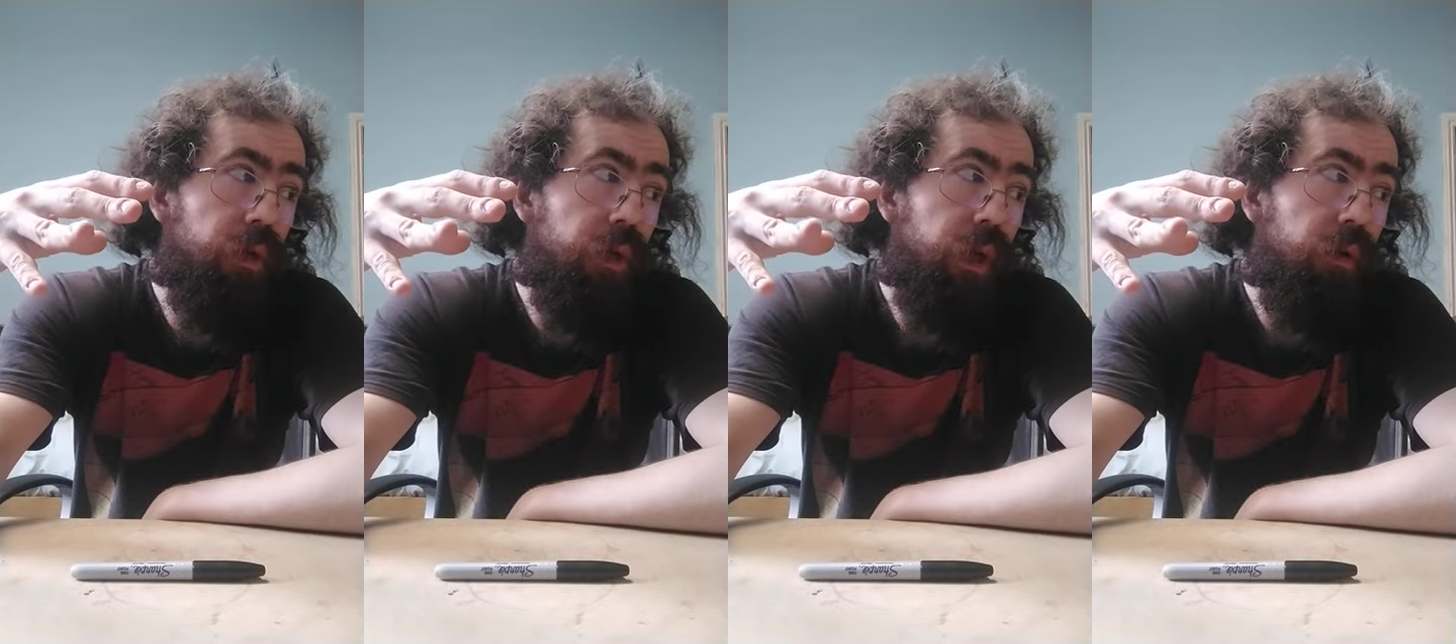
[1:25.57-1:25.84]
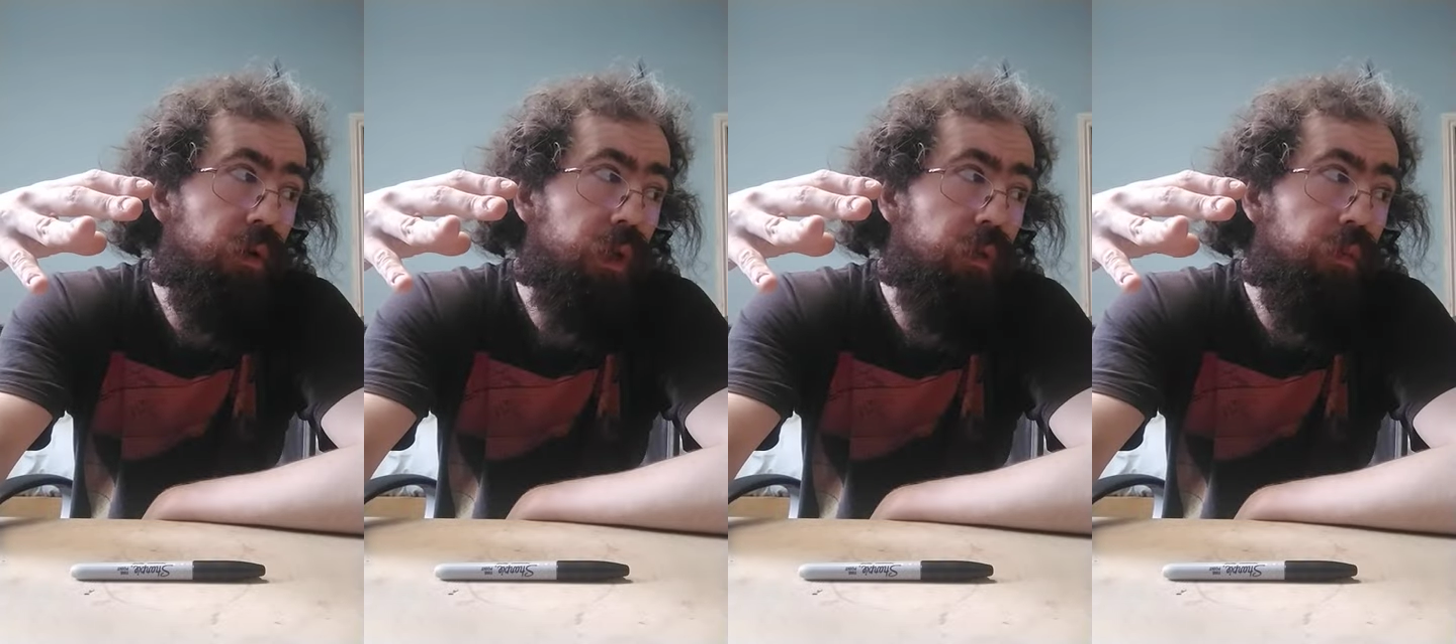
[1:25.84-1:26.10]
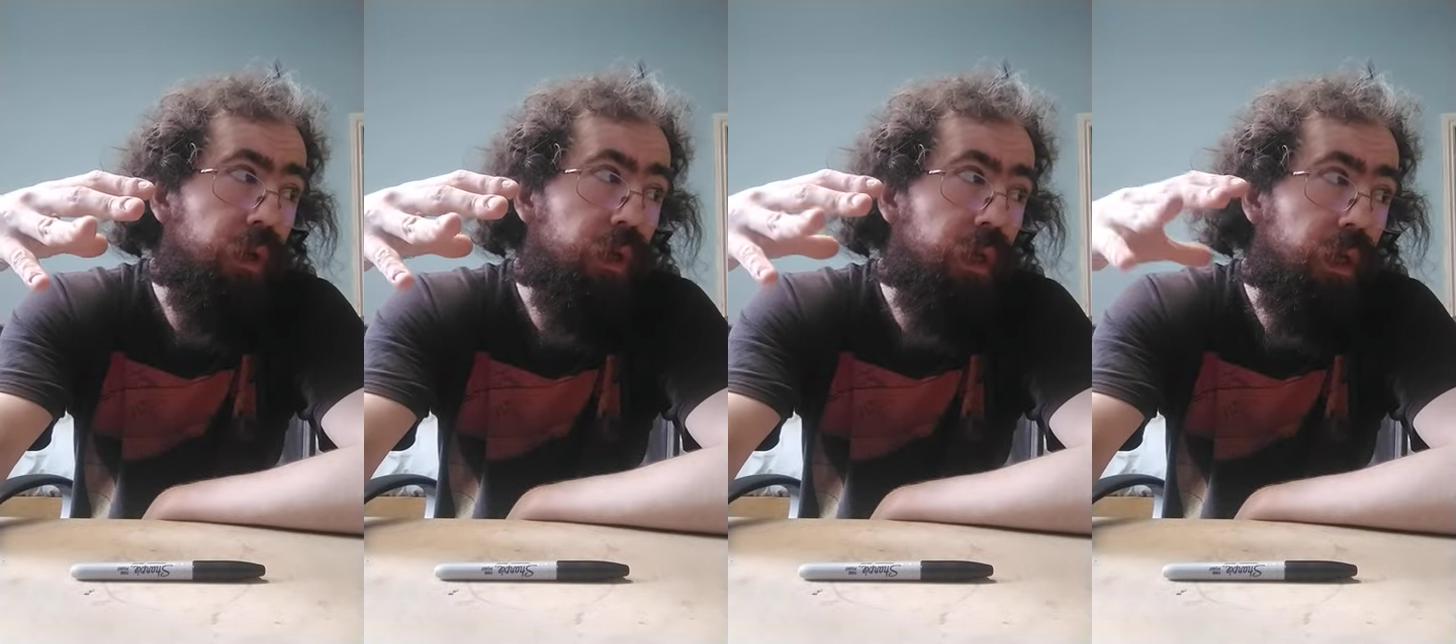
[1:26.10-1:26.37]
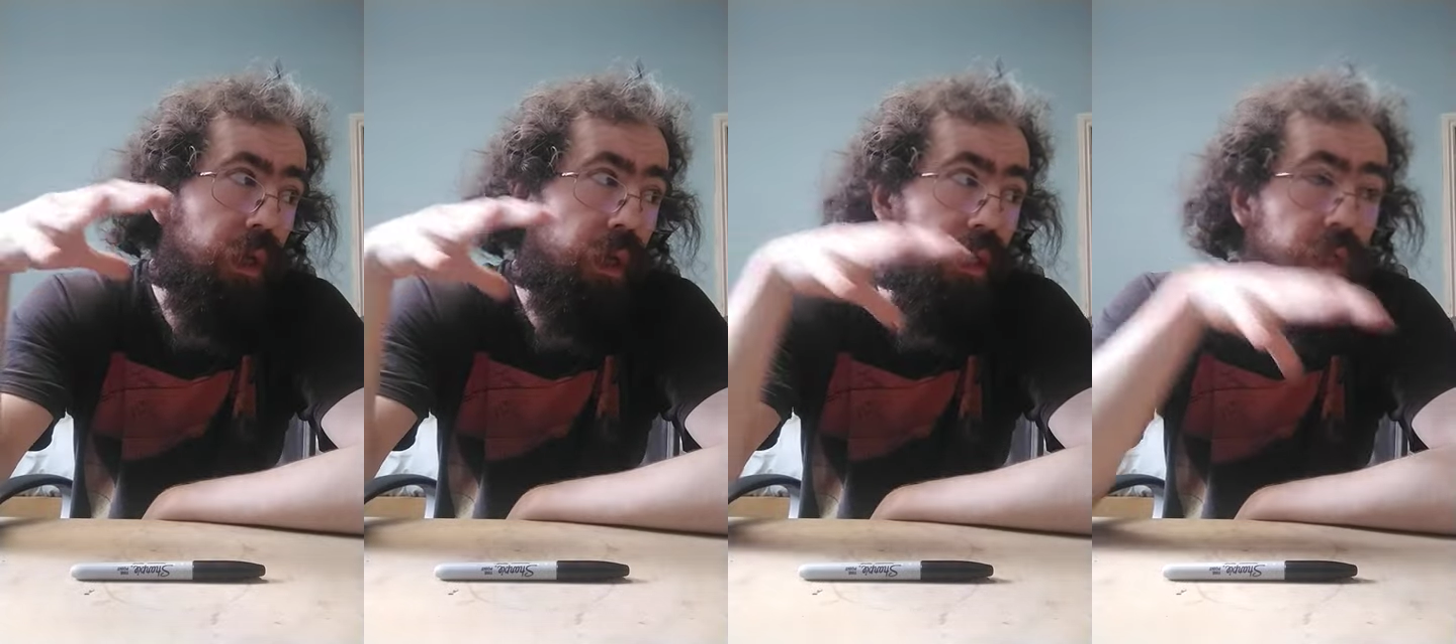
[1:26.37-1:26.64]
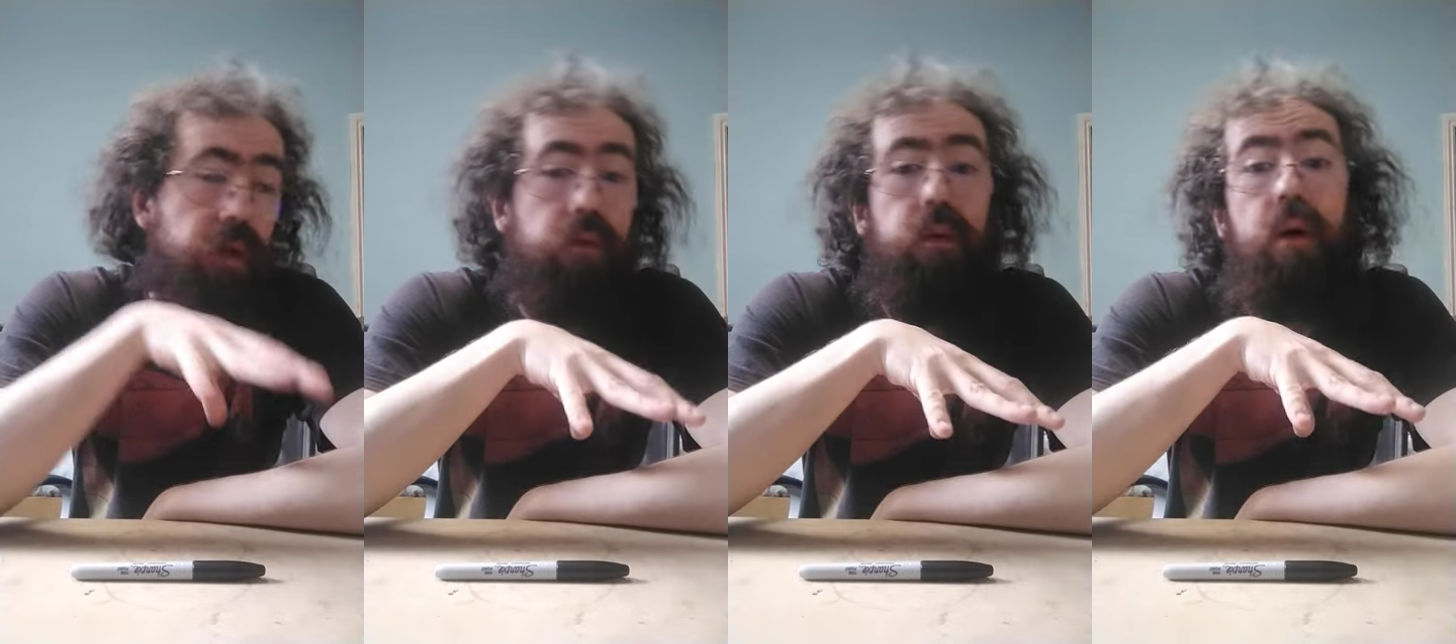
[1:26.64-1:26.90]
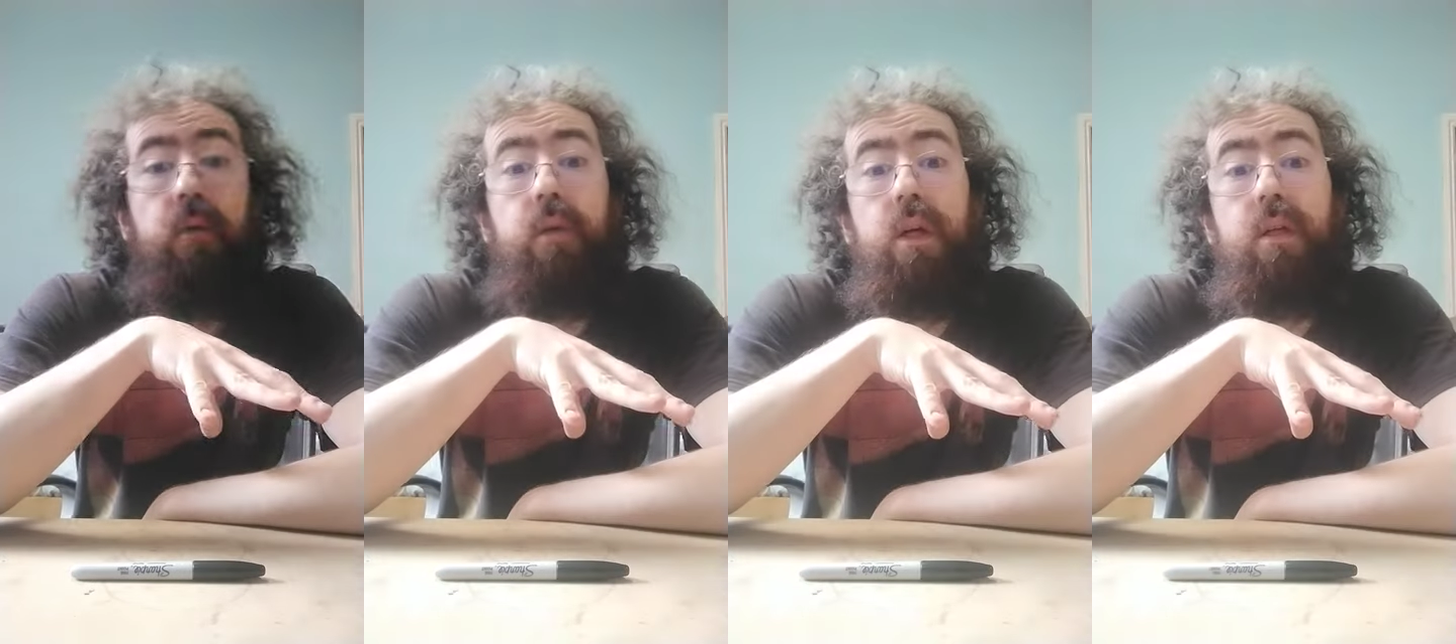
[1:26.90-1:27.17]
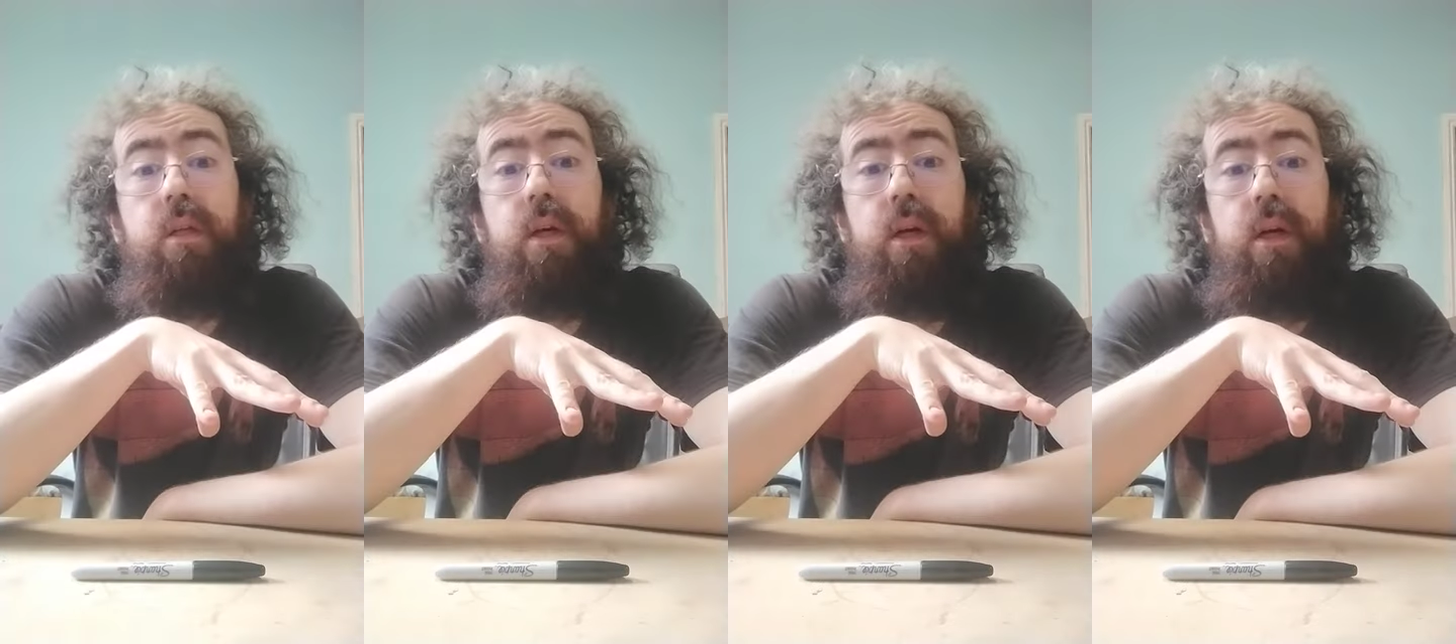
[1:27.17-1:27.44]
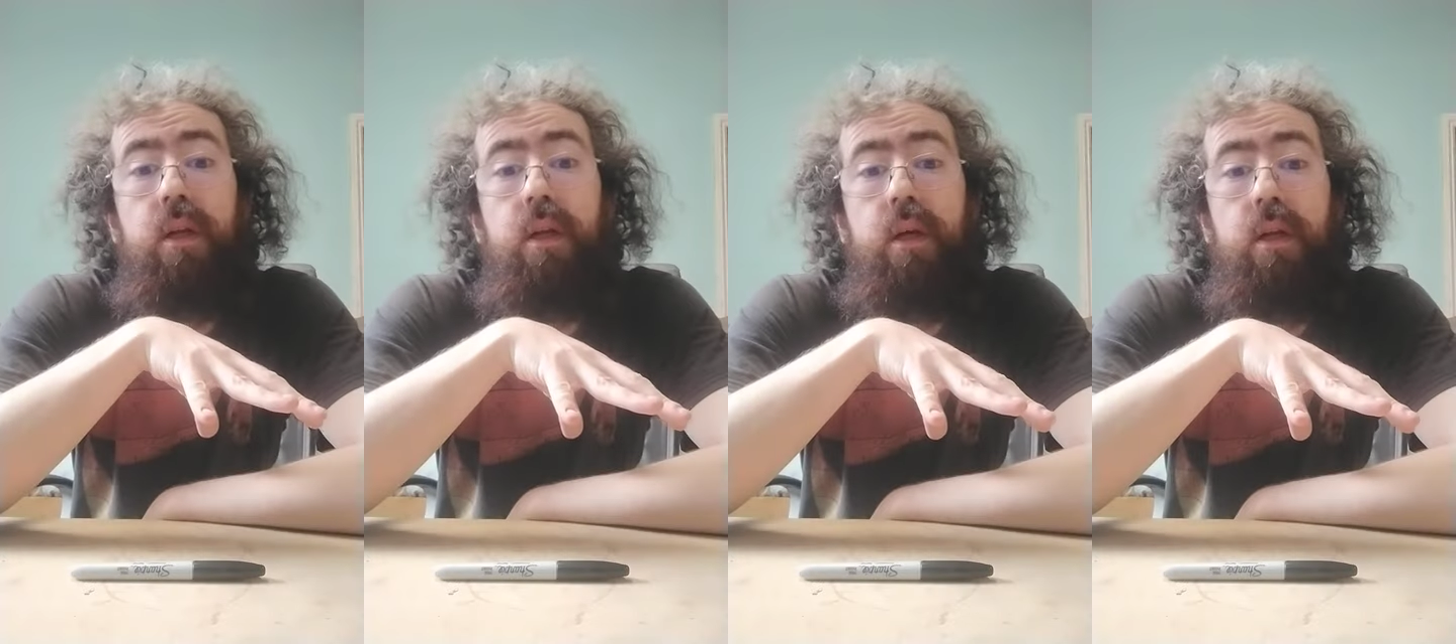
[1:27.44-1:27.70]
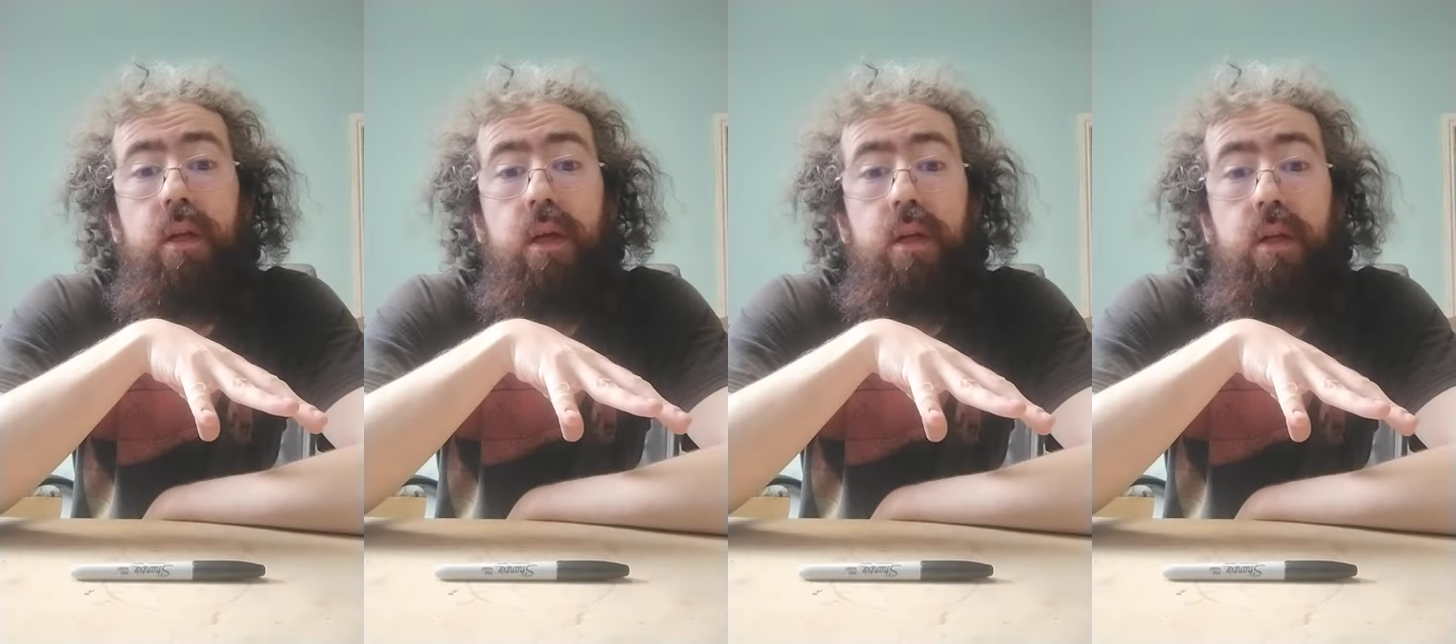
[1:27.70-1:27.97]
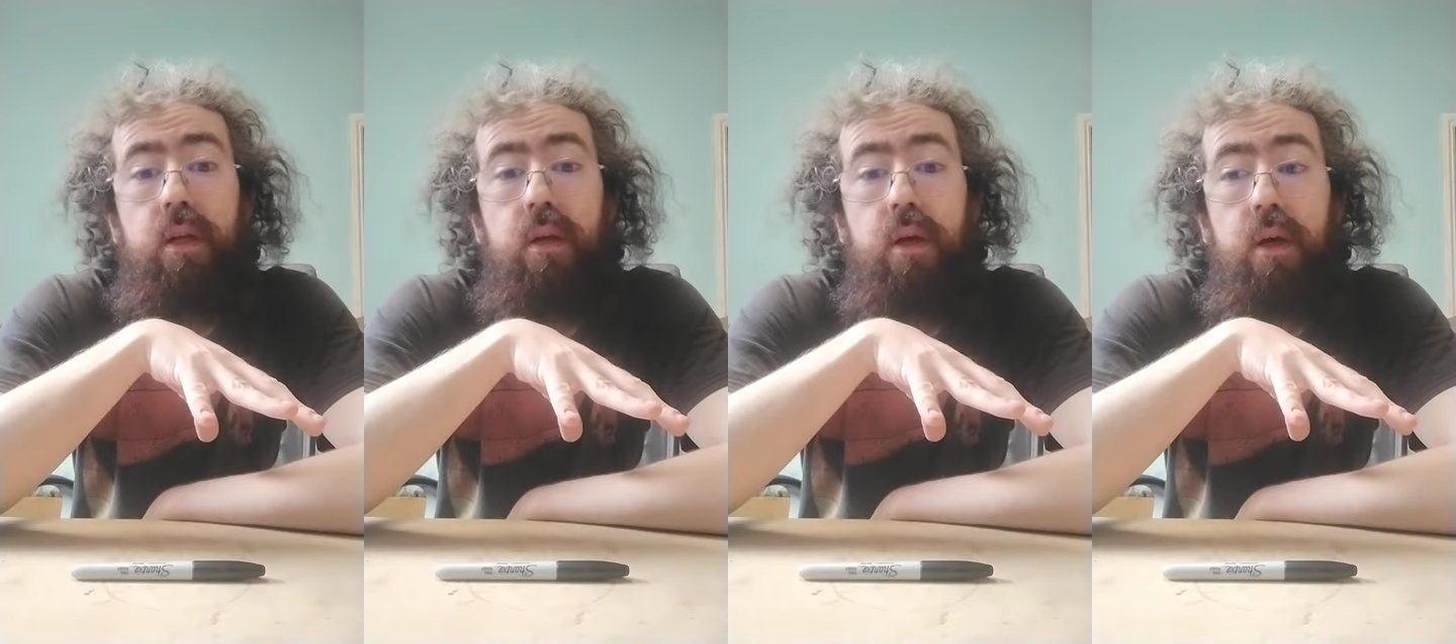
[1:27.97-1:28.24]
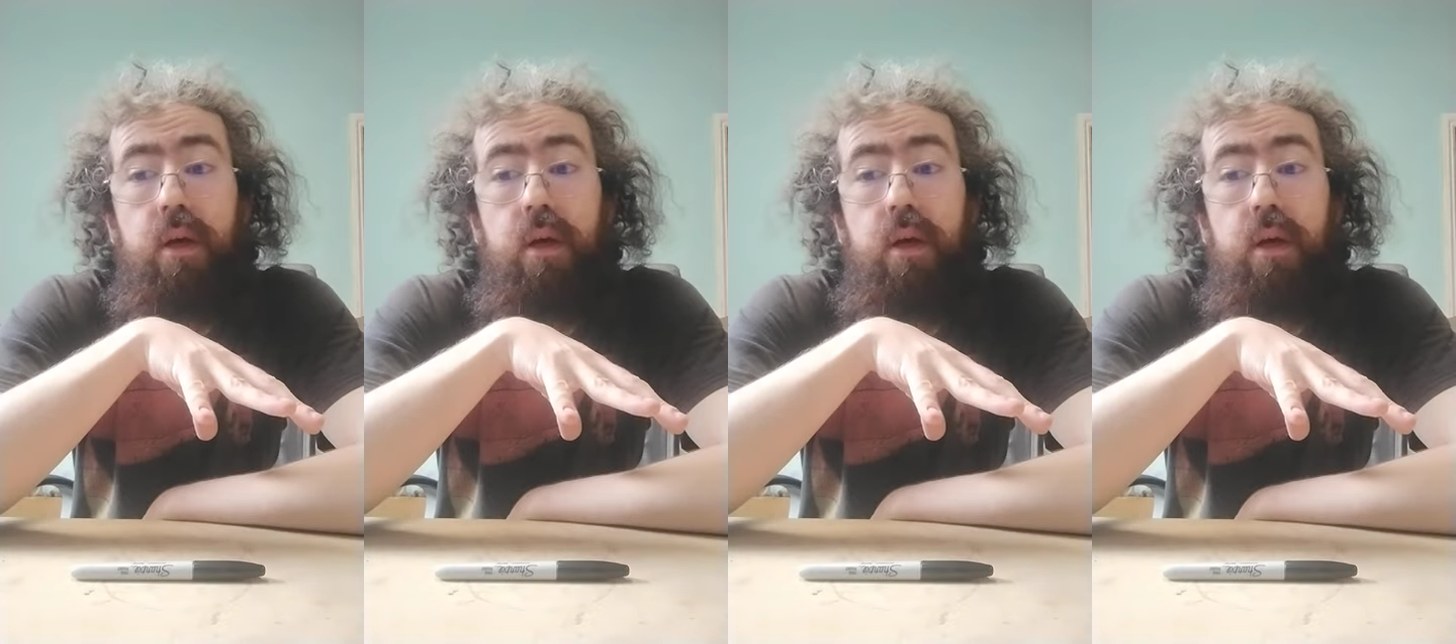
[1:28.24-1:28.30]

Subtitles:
they're expressing their self out of anxiety, and then